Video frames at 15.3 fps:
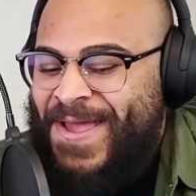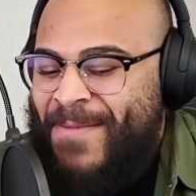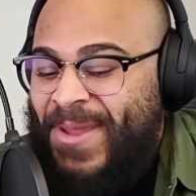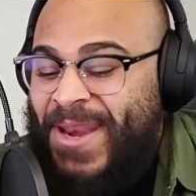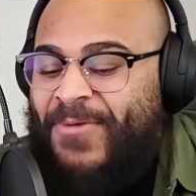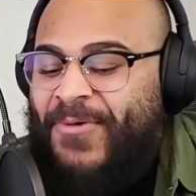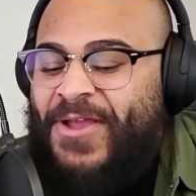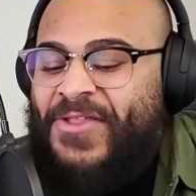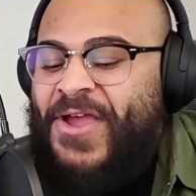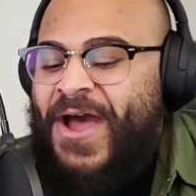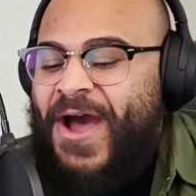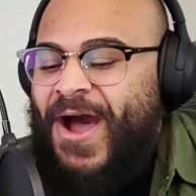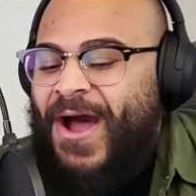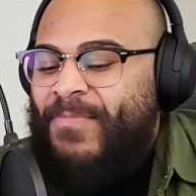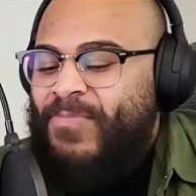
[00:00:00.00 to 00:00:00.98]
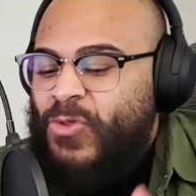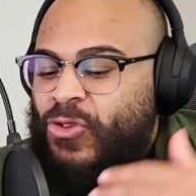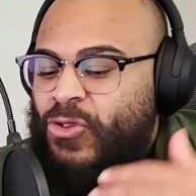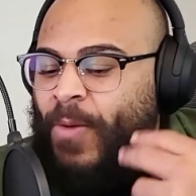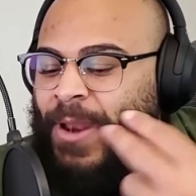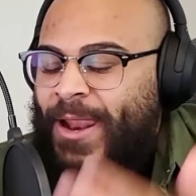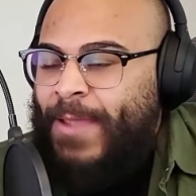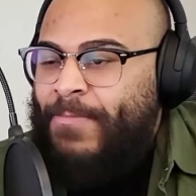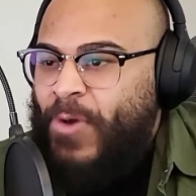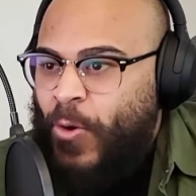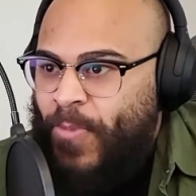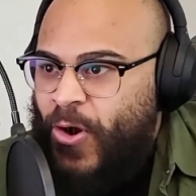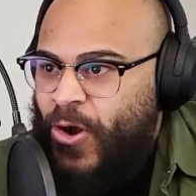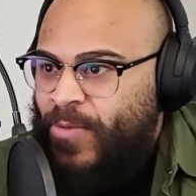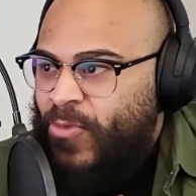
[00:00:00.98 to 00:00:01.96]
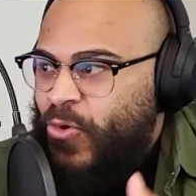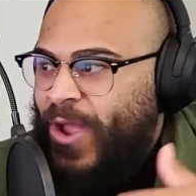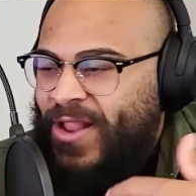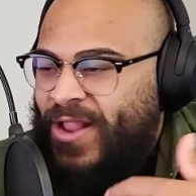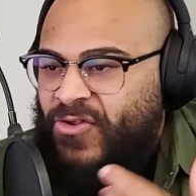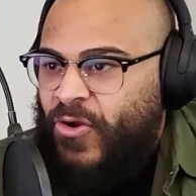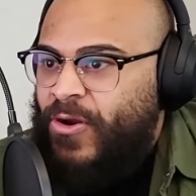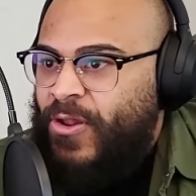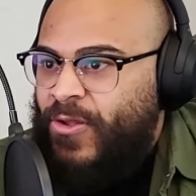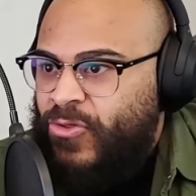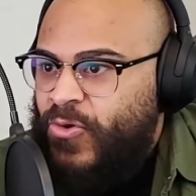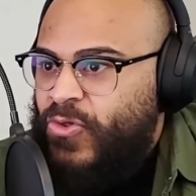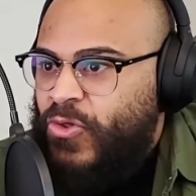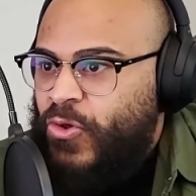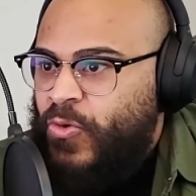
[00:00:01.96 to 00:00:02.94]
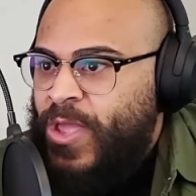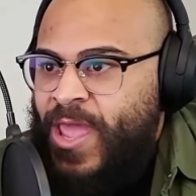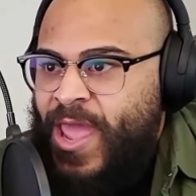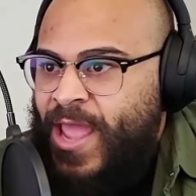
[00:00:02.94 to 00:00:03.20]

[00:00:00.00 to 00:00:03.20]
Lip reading: But anyways, somebody like Bo Burnham, who got started on YouTube,